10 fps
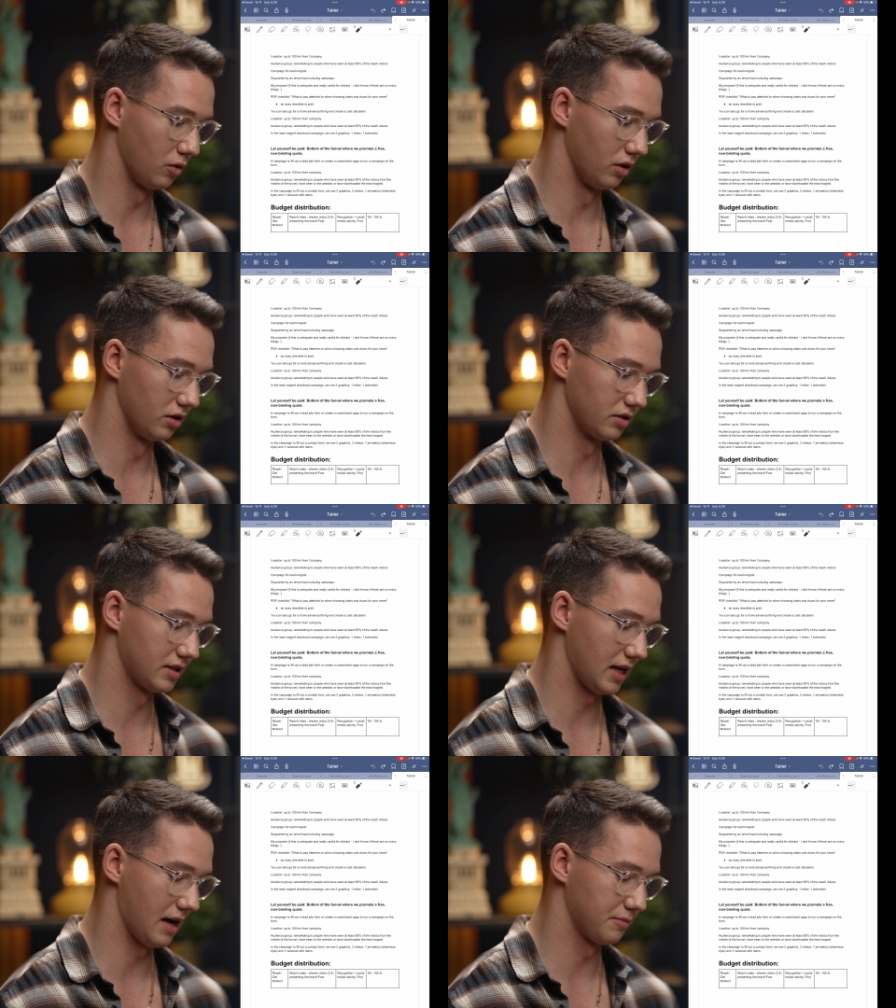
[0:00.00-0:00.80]

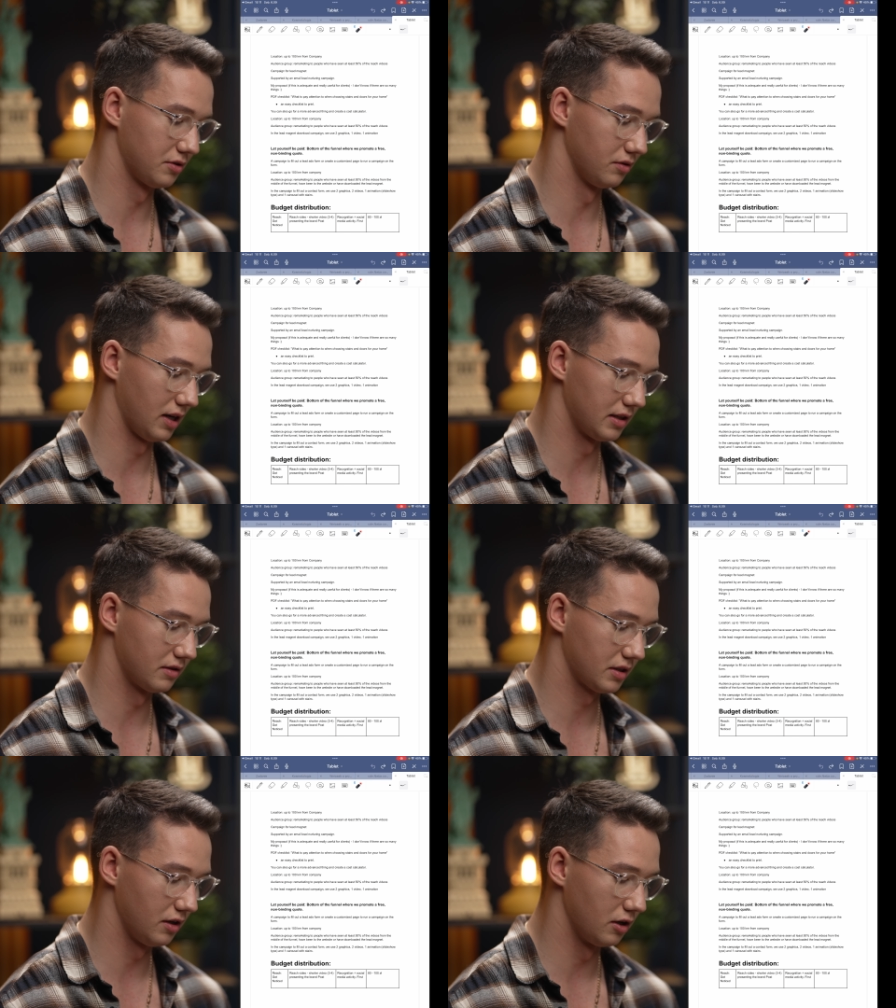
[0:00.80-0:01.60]
was up to
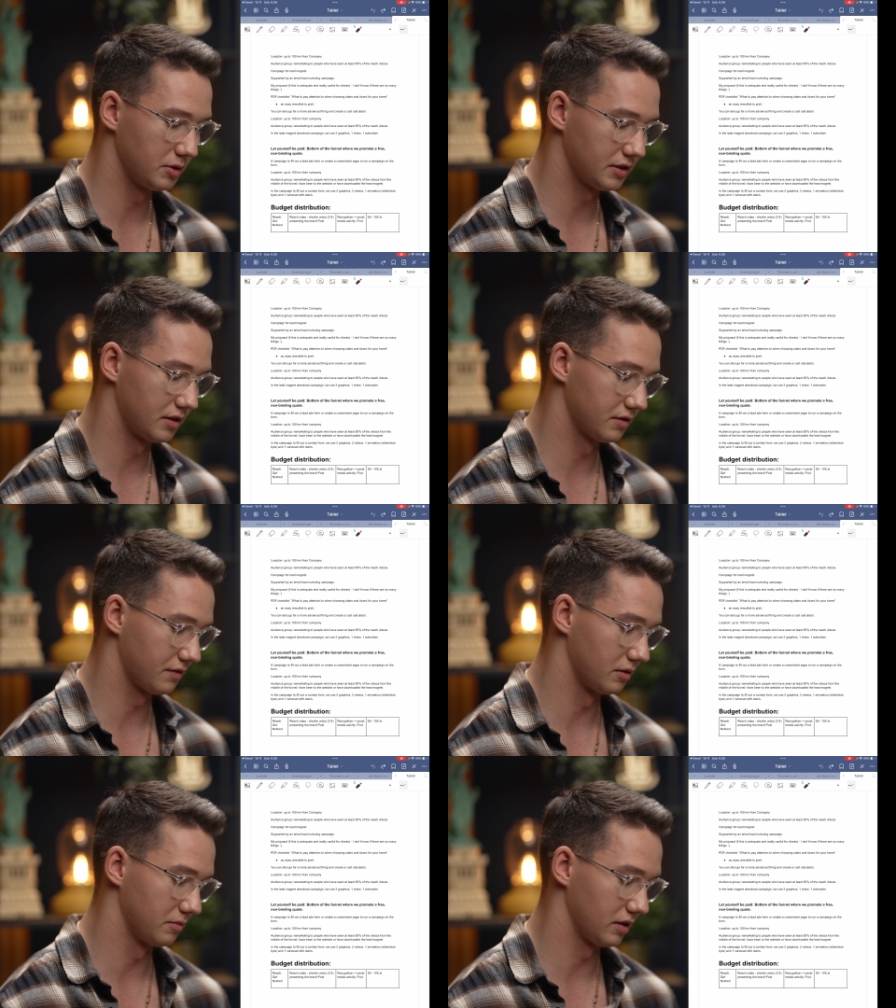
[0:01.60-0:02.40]
100 kilometers
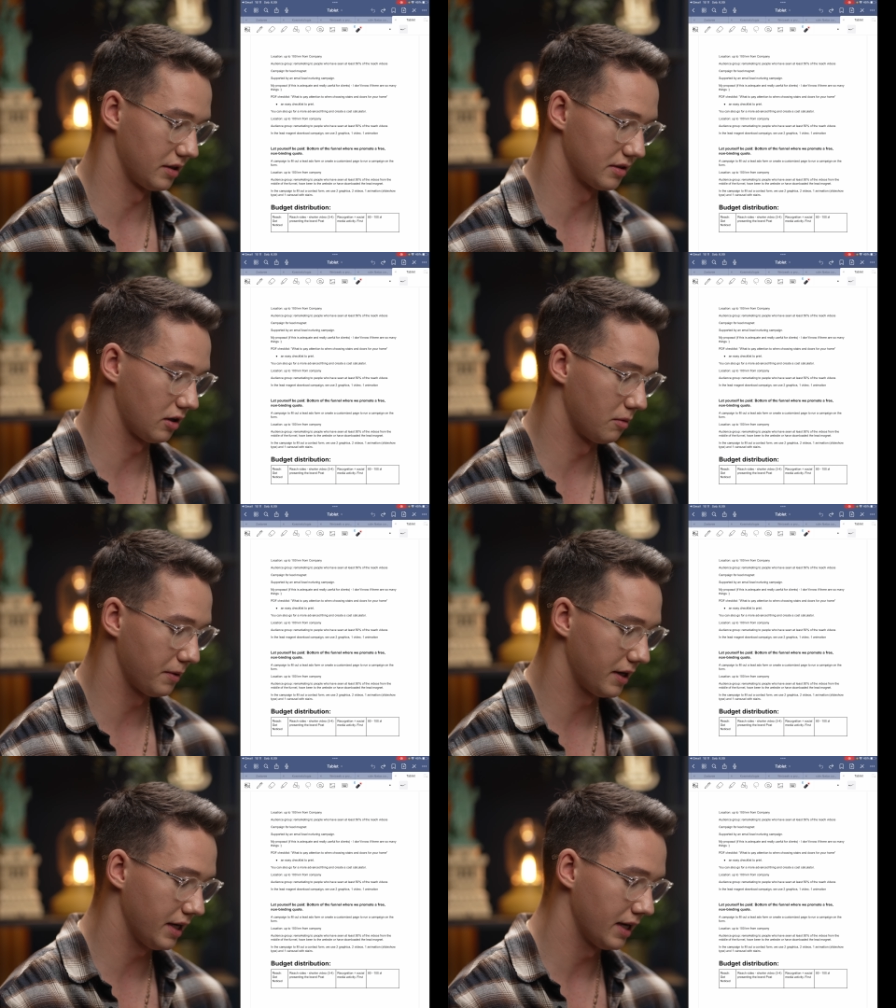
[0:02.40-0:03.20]
from his
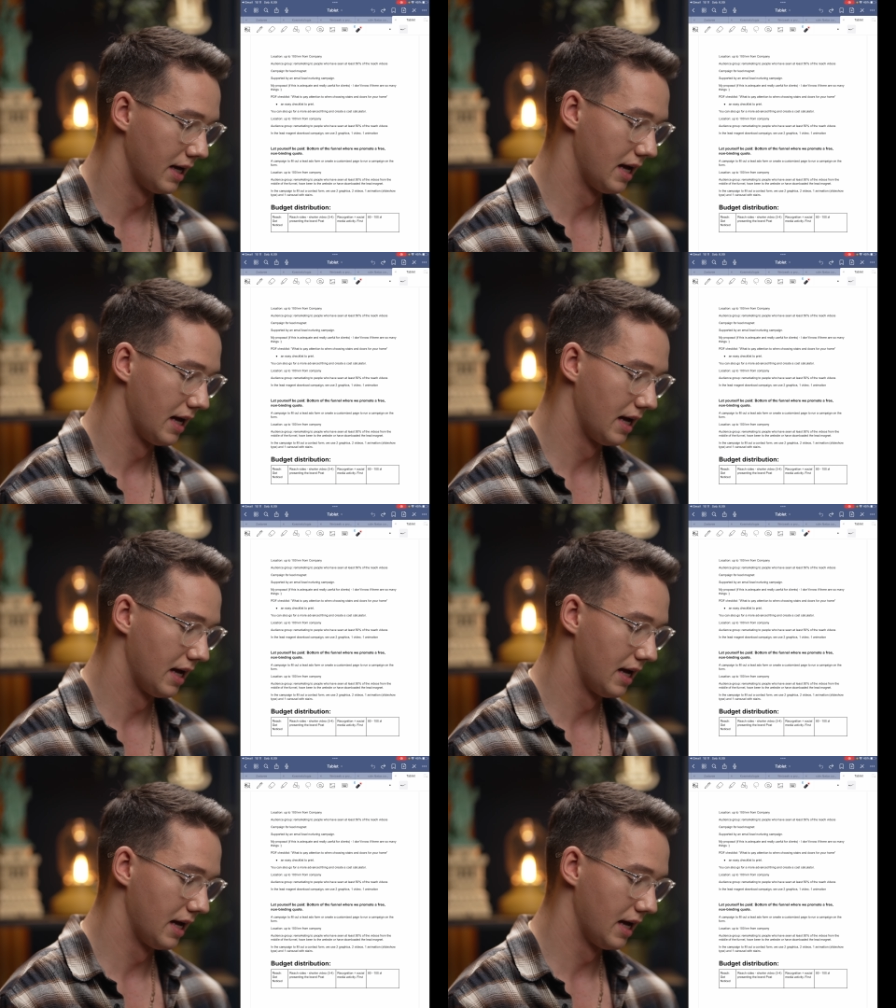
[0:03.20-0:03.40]
company.